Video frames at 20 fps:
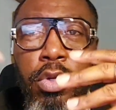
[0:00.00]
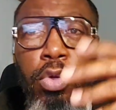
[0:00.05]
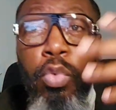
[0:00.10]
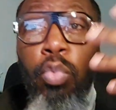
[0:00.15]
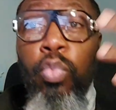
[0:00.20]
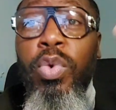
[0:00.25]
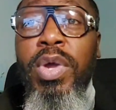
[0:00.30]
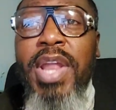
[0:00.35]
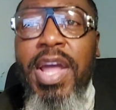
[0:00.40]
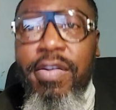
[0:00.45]

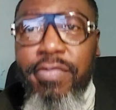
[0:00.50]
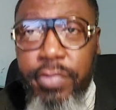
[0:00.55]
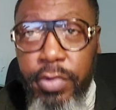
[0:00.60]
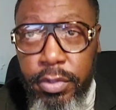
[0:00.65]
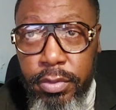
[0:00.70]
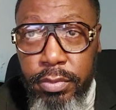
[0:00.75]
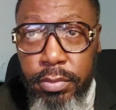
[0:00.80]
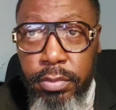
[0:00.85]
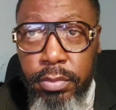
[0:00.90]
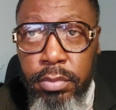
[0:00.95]

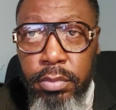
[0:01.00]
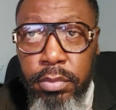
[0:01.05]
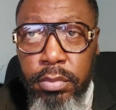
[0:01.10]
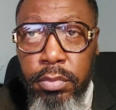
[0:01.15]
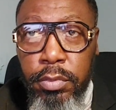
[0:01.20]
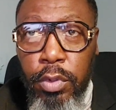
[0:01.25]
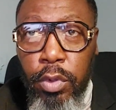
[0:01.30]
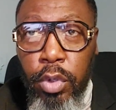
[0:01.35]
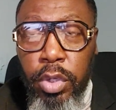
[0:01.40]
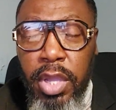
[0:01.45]
whatever,
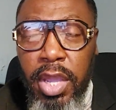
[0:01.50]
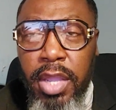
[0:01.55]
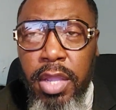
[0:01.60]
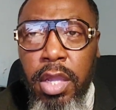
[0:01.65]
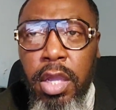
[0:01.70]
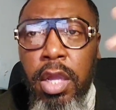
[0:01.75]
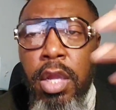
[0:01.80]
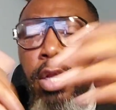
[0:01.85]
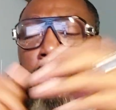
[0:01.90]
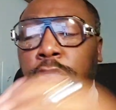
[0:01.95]
okay?
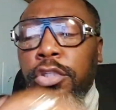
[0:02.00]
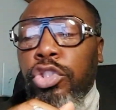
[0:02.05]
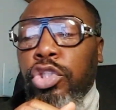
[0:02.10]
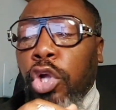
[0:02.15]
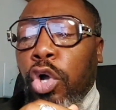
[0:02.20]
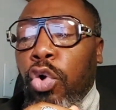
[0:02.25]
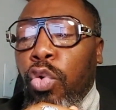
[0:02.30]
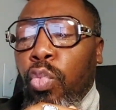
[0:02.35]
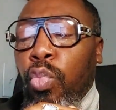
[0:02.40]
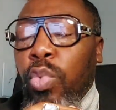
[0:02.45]

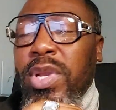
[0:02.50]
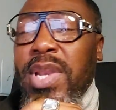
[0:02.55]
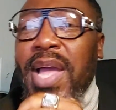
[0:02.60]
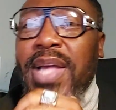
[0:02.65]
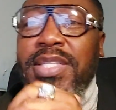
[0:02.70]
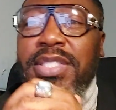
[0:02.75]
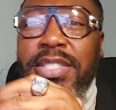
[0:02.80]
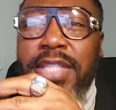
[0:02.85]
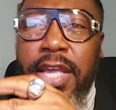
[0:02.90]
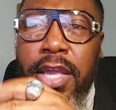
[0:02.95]
So when
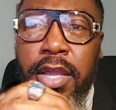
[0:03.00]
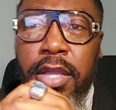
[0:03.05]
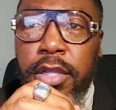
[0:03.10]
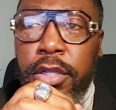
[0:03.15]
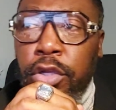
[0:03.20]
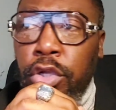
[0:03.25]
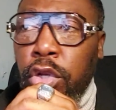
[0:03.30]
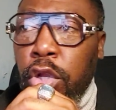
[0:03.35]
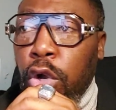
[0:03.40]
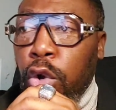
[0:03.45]
I say,
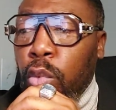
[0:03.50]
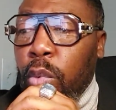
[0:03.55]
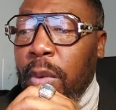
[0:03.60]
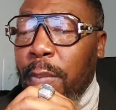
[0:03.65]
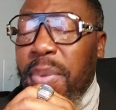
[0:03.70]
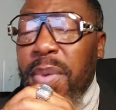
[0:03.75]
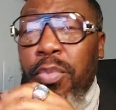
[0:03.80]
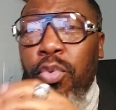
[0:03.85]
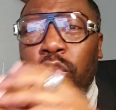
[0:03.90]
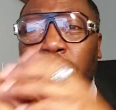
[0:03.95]
when
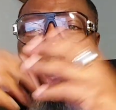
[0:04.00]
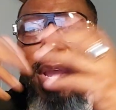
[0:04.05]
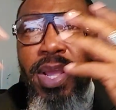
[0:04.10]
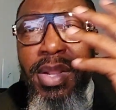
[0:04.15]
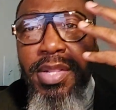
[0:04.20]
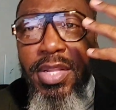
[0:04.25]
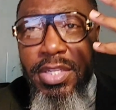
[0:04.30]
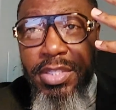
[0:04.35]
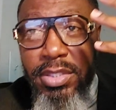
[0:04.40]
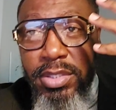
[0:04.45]
people hear
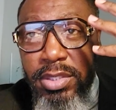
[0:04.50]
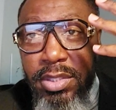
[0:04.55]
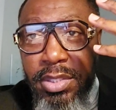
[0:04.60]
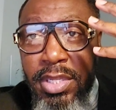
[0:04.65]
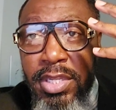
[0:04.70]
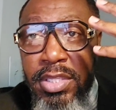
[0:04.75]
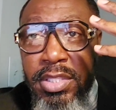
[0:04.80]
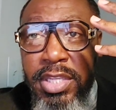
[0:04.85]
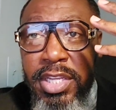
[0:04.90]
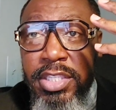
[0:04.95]

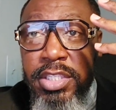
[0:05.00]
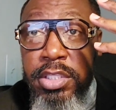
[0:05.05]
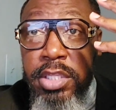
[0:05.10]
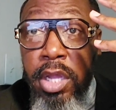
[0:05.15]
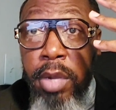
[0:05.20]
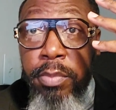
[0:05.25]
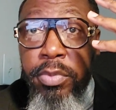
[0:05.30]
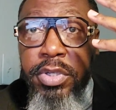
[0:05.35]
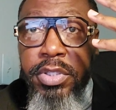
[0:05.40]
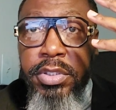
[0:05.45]
these
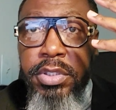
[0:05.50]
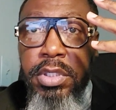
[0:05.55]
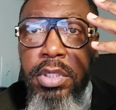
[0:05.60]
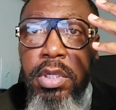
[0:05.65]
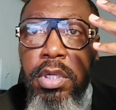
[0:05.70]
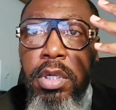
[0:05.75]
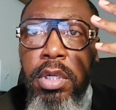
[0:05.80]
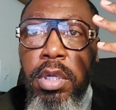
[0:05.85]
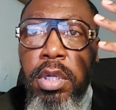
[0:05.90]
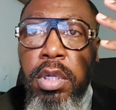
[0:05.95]
numbers,
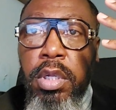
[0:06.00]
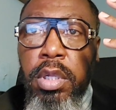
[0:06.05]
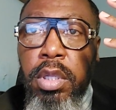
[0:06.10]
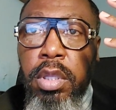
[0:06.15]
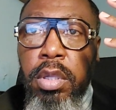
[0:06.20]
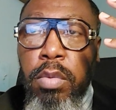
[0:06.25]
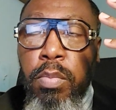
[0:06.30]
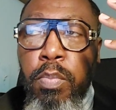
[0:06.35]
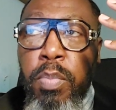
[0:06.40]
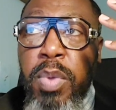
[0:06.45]

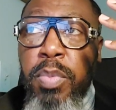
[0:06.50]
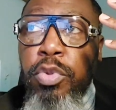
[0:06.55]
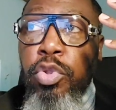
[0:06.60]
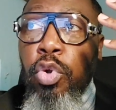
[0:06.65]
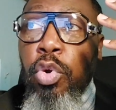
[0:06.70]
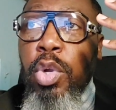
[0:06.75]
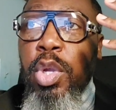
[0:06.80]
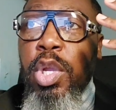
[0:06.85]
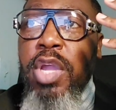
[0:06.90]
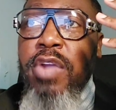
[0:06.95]
people
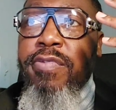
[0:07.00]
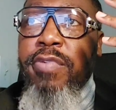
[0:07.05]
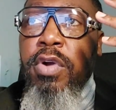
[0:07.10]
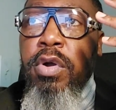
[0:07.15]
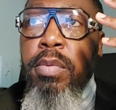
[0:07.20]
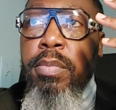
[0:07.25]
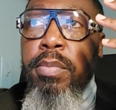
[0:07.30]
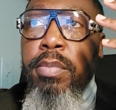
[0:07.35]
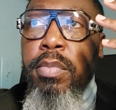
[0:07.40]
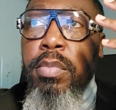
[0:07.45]
don't give
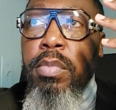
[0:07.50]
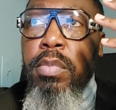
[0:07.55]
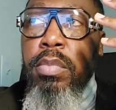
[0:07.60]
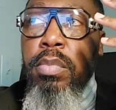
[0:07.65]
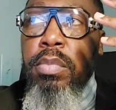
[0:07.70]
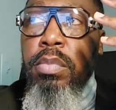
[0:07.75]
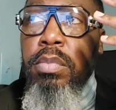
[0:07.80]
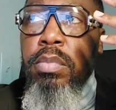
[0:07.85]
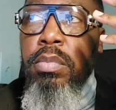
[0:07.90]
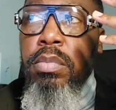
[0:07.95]
them
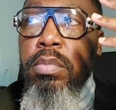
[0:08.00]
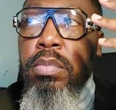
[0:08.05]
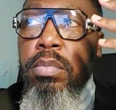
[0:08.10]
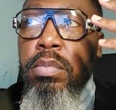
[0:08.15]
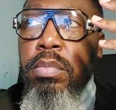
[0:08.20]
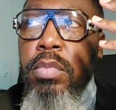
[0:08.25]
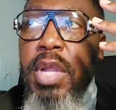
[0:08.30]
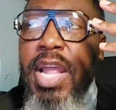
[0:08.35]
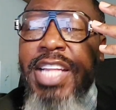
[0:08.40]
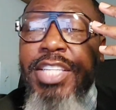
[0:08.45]

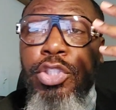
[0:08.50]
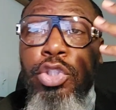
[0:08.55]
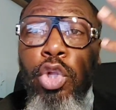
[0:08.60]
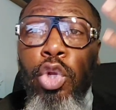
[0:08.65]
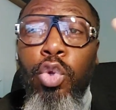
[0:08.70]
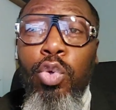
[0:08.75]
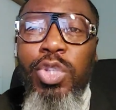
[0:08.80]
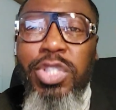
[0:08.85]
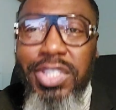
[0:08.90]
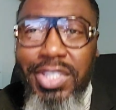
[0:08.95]
a
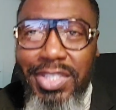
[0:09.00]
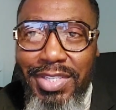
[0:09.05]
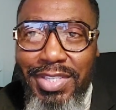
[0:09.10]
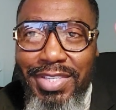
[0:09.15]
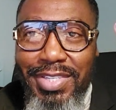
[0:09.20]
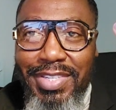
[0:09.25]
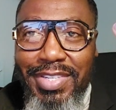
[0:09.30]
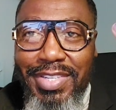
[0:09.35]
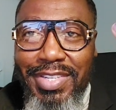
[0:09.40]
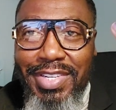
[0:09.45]
solution,
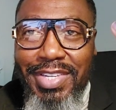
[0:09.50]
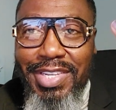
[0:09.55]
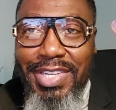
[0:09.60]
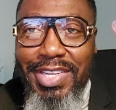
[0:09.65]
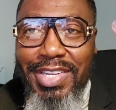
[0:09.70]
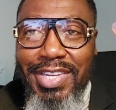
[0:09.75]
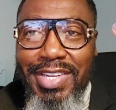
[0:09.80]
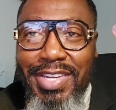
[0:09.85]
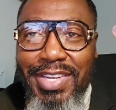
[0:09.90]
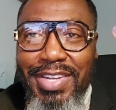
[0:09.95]

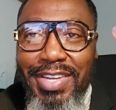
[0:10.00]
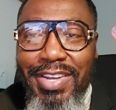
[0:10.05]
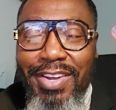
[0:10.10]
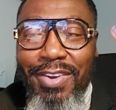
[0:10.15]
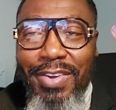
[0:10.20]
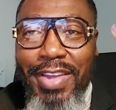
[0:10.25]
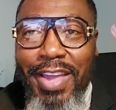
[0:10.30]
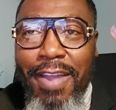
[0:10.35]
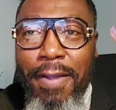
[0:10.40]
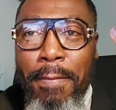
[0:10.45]

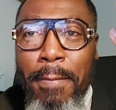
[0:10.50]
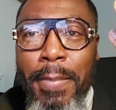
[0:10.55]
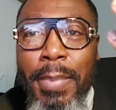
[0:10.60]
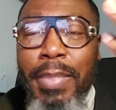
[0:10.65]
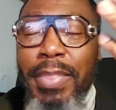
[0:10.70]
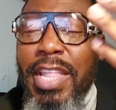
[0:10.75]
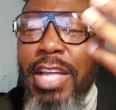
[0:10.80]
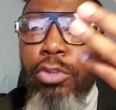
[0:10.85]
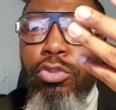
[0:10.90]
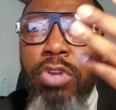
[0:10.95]
okay?
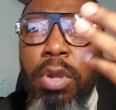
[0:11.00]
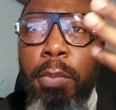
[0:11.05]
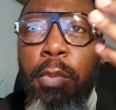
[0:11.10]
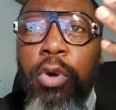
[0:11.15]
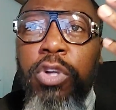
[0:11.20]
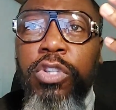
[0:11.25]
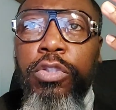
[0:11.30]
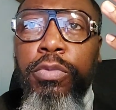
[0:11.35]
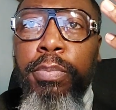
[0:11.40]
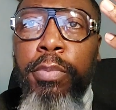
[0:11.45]
That's why
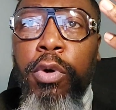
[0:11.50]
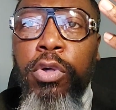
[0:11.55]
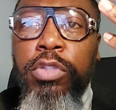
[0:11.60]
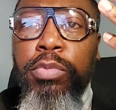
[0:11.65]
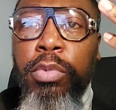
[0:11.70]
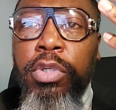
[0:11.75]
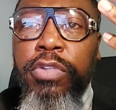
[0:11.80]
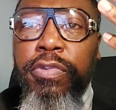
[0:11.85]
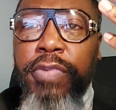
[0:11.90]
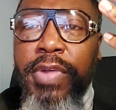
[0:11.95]

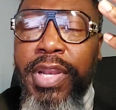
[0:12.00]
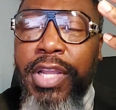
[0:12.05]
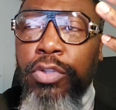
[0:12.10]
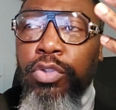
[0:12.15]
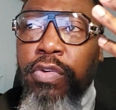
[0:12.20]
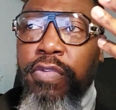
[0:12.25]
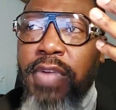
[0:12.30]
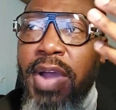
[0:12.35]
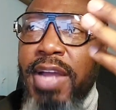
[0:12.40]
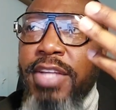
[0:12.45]
most
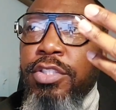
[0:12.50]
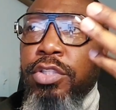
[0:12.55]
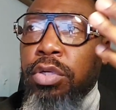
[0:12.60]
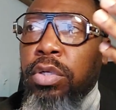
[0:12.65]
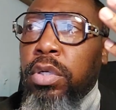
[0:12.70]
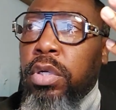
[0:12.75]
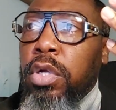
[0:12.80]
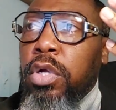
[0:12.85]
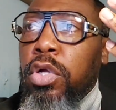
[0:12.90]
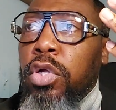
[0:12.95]
financial
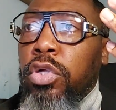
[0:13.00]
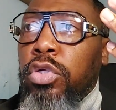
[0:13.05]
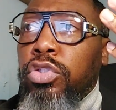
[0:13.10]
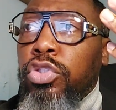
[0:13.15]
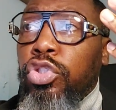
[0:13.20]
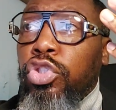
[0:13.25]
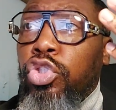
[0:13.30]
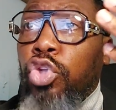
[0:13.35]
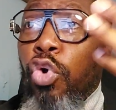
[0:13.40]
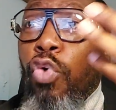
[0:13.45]
advisors
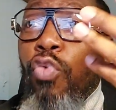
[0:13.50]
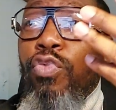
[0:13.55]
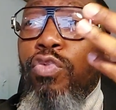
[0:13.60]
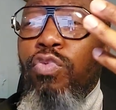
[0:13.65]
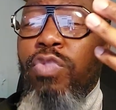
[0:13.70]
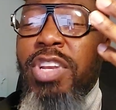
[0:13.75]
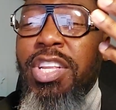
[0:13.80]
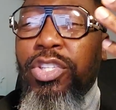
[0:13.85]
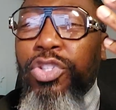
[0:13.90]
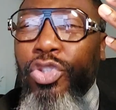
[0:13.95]
don't
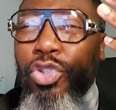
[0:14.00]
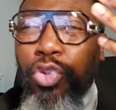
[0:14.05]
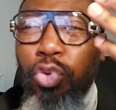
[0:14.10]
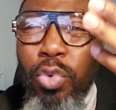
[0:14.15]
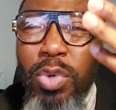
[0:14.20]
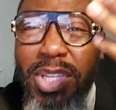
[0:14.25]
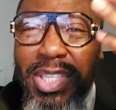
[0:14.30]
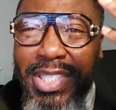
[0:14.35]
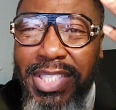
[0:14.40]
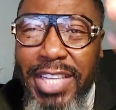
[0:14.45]
really
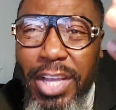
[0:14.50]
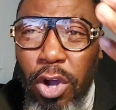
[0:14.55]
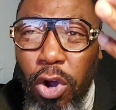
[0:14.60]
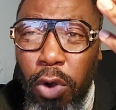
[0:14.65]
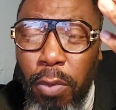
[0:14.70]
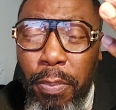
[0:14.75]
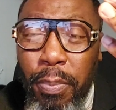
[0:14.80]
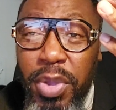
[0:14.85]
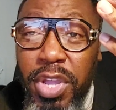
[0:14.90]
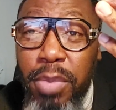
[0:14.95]
truly
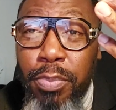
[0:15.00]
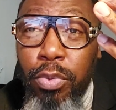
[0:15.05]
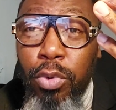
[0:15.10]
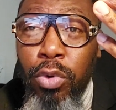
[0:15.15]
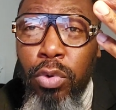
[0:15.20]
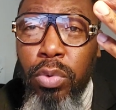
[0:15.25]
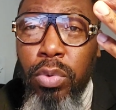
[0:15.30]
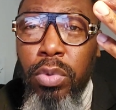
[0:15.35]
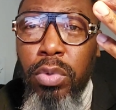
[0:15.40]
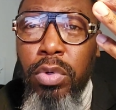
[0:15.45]
tell
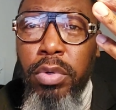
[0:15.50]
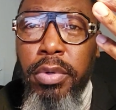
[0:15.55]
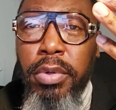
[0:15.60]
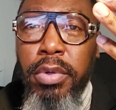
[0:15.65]
people,